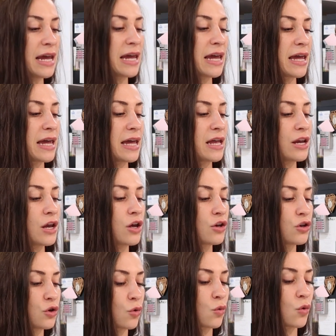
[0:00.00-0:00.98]
in
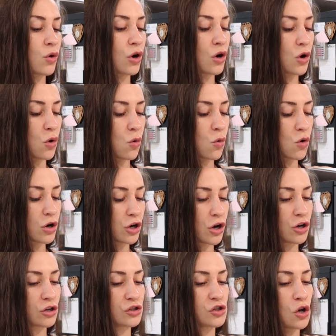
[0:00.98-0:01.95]
your
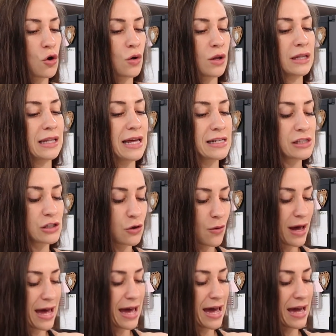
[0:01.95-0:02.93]
order. So let's go
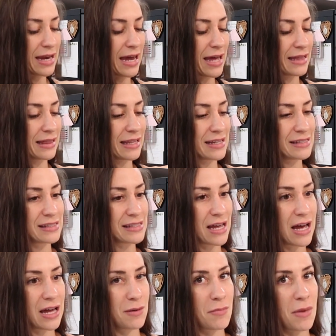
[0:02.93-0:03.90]
ahead and let's
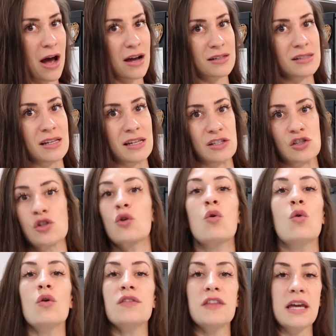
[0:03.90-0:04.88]
unbox this. The
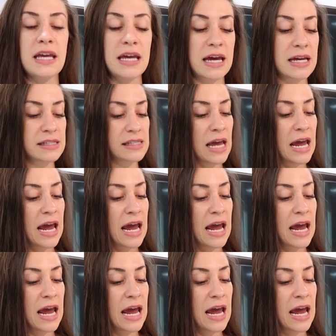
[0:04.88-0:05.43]
cool thing is